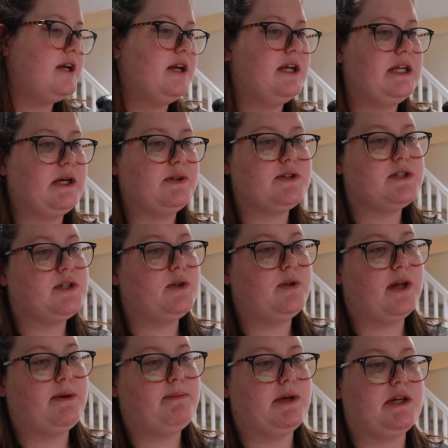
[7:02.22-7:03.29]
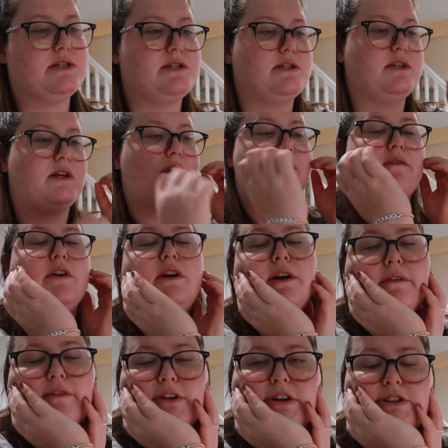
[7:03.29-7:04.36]
and now it's too late because the comforter
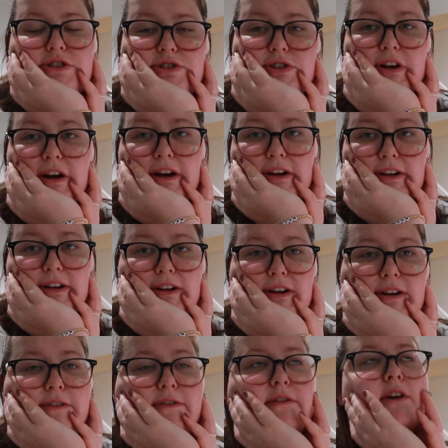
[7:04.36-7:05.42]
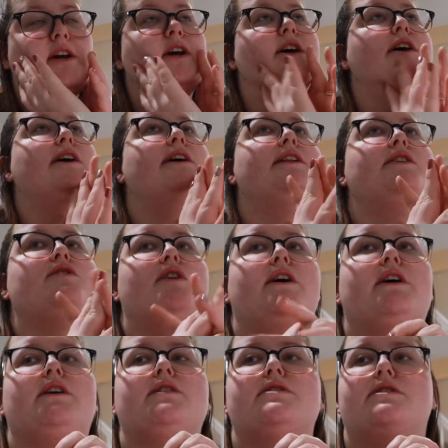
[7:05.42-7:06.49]
never gets dried enough in the
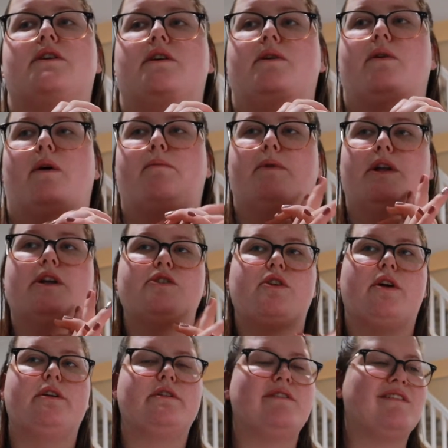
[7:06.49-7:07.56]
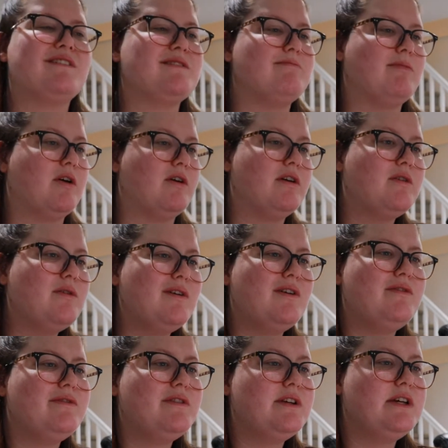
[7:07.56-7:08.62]
dryer. So I'm going to try and do that tomorrow,
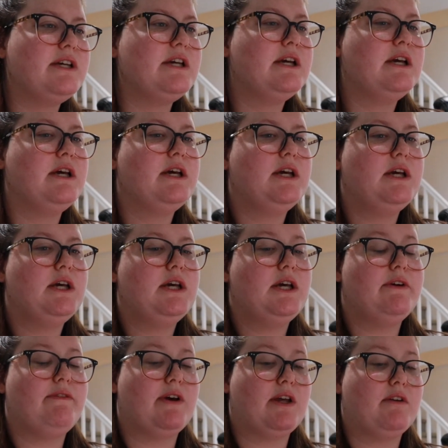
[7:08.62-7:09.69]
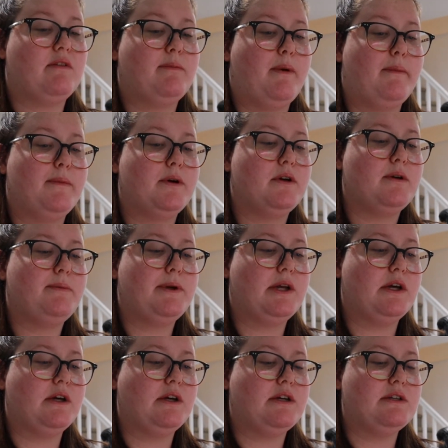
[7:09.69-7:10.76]
hopefully, if I can remember
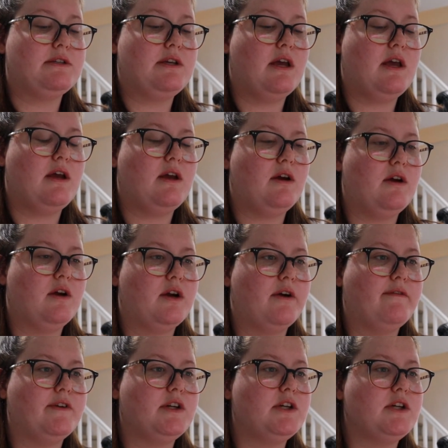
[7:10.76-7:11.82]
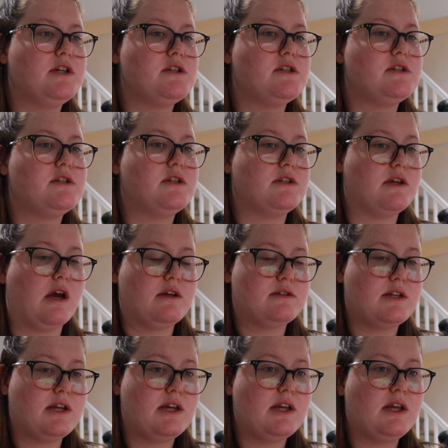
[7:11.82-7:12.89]
because our comforter is
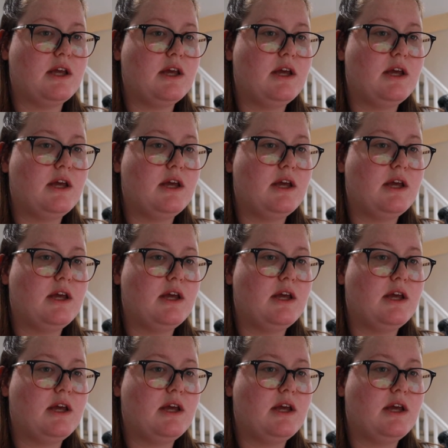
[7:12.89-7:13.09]
disgusting